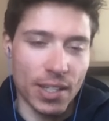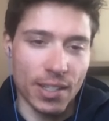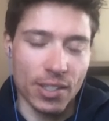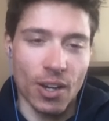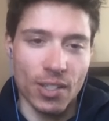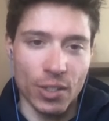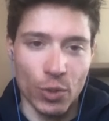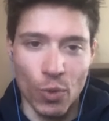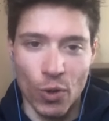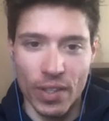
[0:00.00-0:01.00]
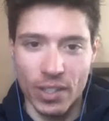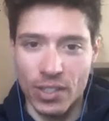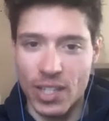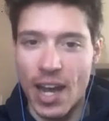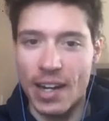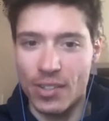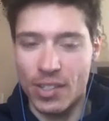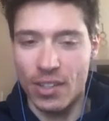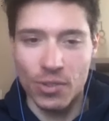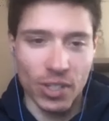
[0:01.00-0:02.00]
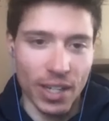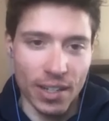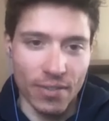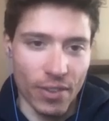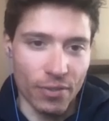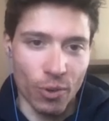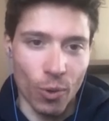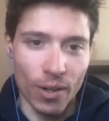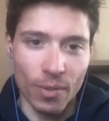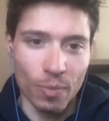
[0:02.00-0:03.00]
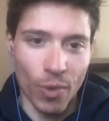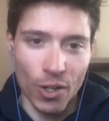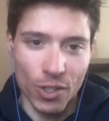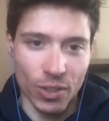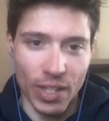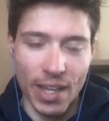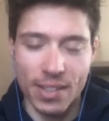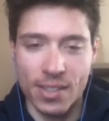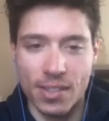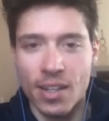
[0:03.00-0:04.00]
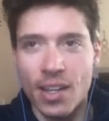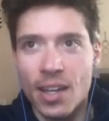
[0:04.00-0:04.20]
and it's costing you more than your tires, and those are kind of the four marginal gains.